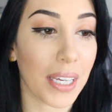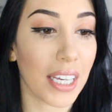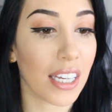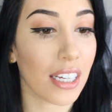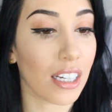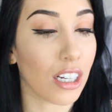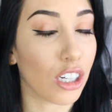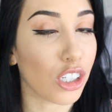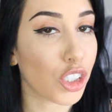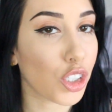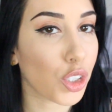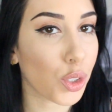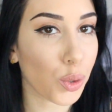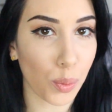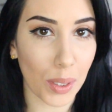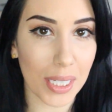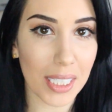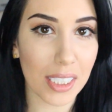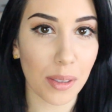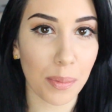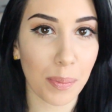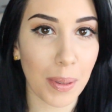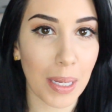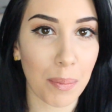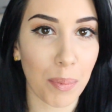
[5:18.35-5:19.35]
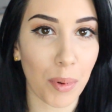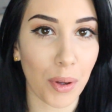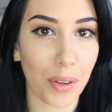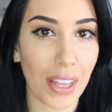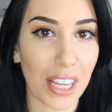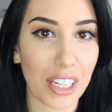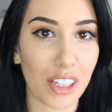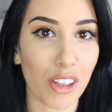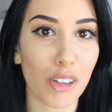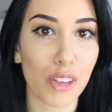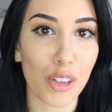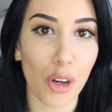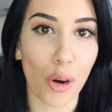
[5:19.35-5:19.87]
being sweet to people
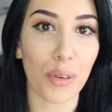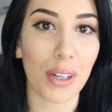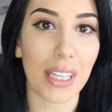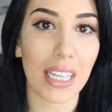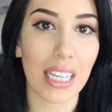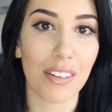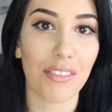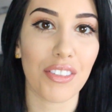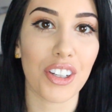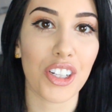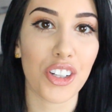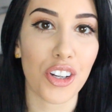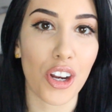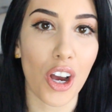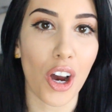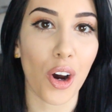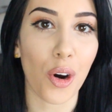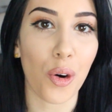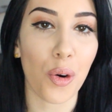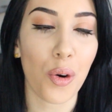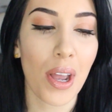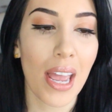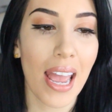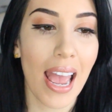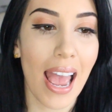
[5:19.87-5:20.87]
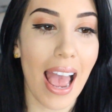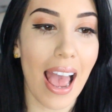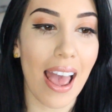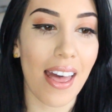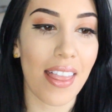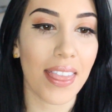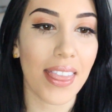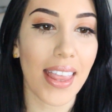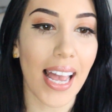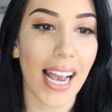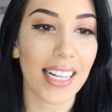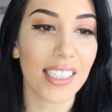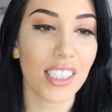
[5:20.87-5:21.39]
that you don't even know,
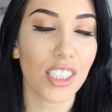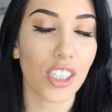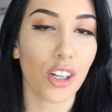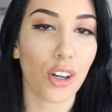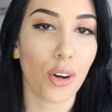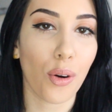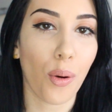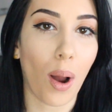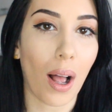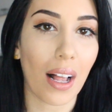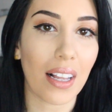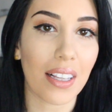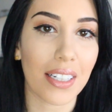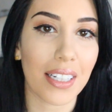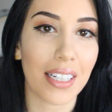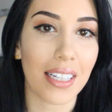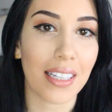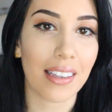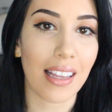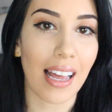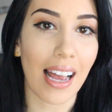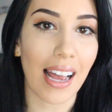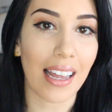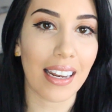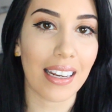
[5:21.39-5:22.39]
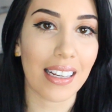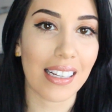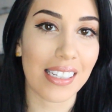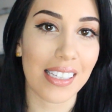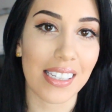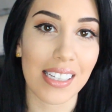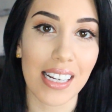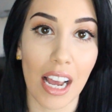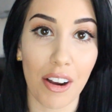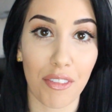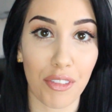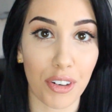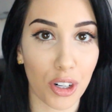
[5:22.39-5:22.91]
and that's a quality that
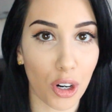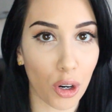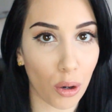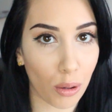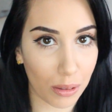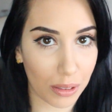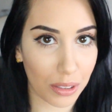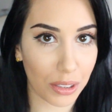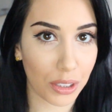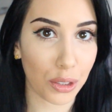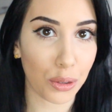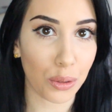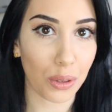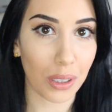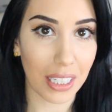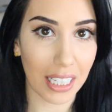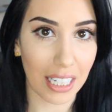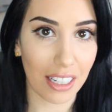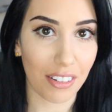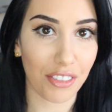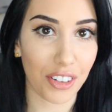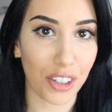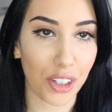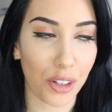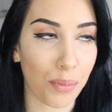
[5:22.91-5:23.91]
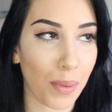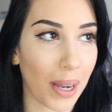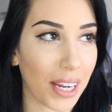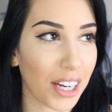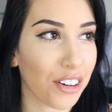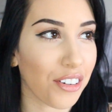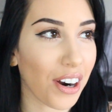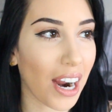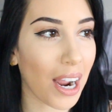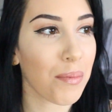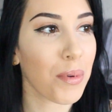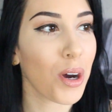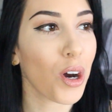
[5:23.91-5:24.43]
is never going to leave you. My
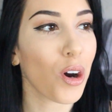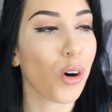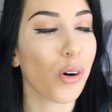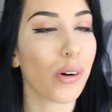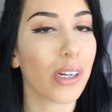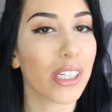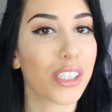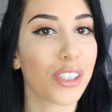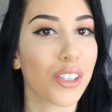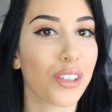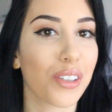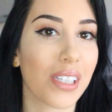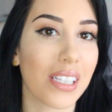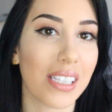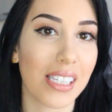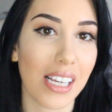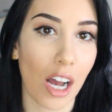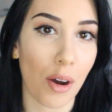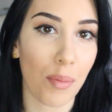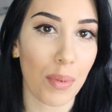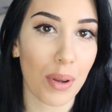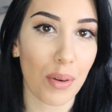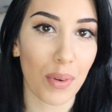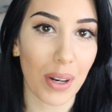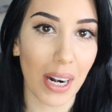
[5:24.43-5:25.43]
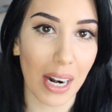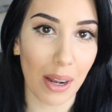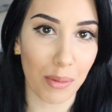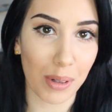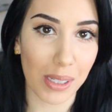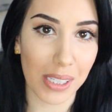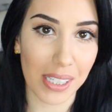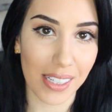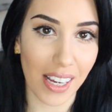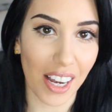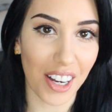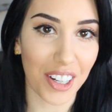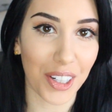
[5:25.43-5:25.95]
grandma always used to tell me when I
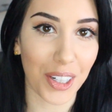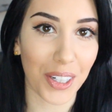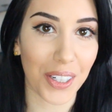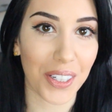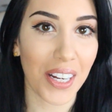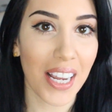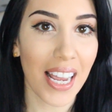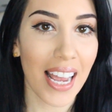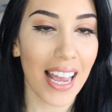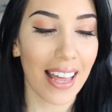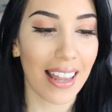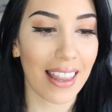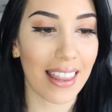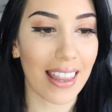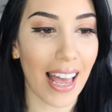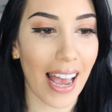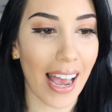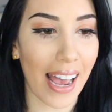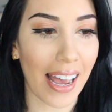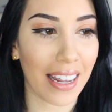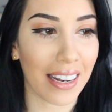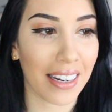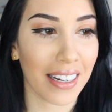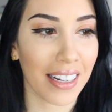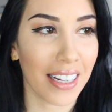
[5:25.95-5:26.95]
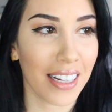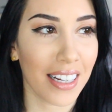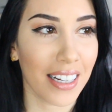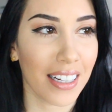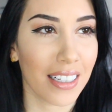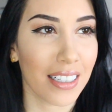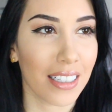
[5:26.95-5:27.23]
was younger that